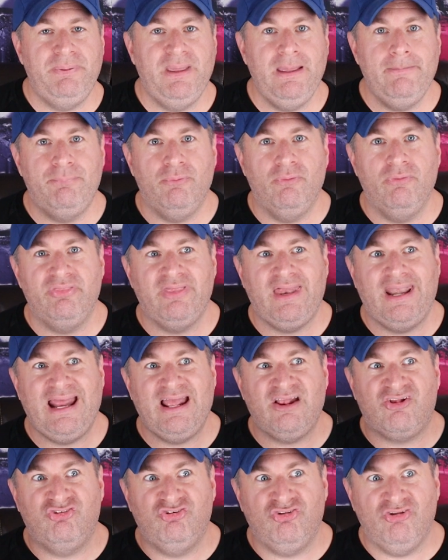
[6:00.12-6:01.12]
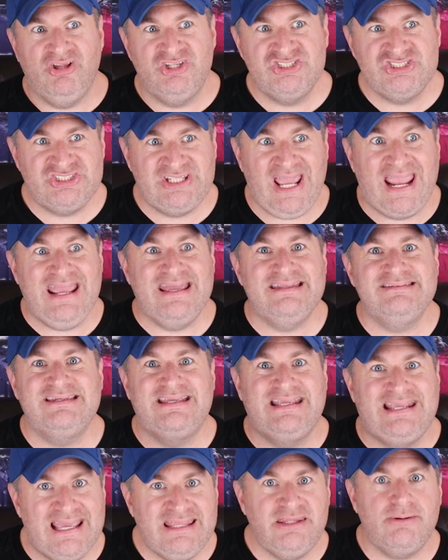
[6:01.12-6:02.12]
people that actually stand
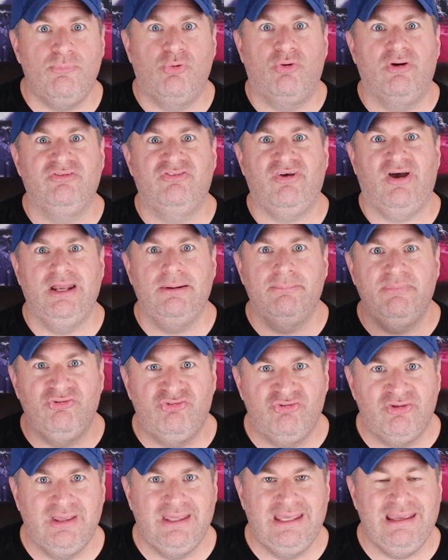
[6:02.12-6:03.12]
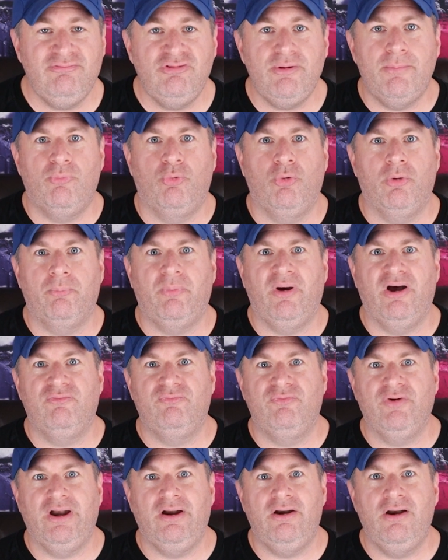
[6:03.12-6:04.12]
to give them more entitlements, give them more
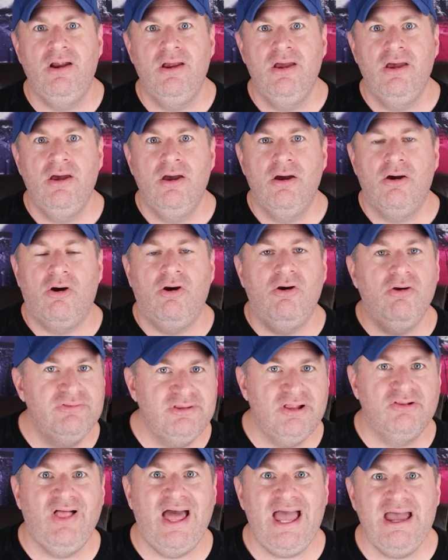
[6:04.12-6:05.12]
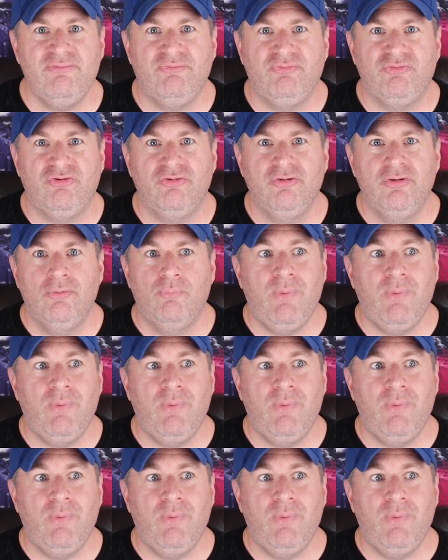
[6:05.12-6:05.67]
welfare, are on the left?